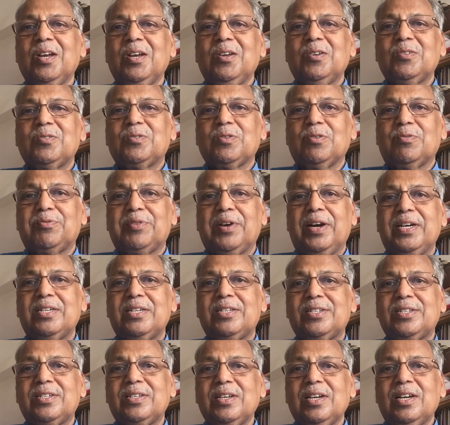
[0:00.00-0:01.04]
So
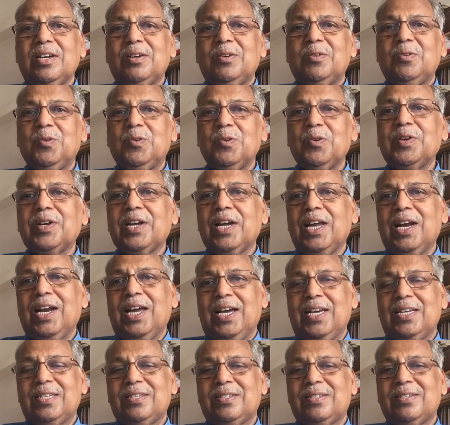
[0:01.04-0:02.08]
friends, do
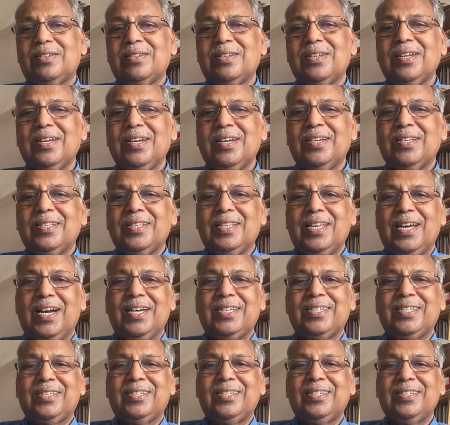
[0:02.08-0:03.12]
realize
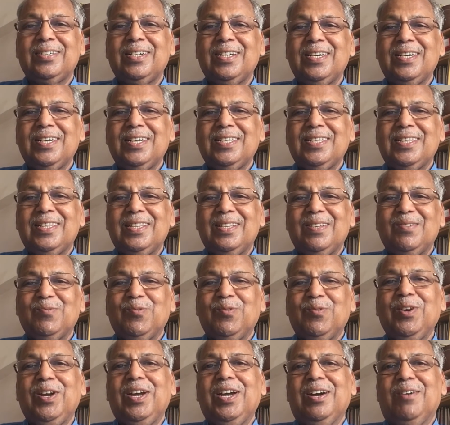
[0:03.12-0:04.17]
that
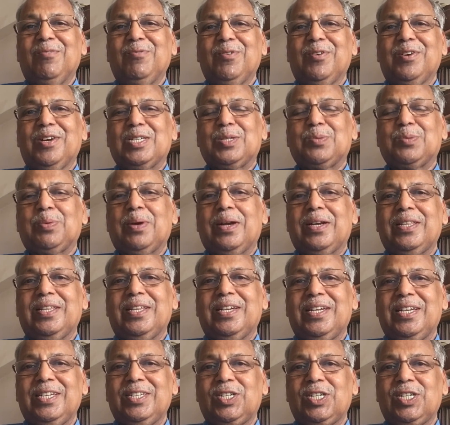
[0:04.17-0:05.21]
we have to respect the
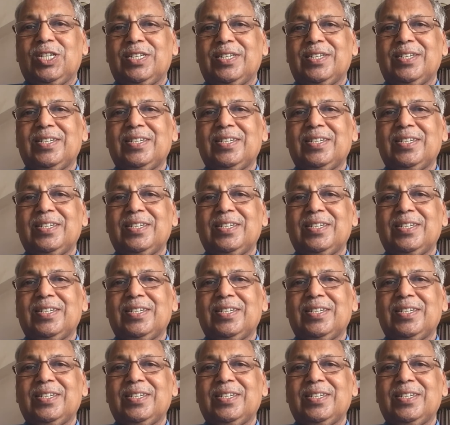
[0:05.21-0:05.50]
nature.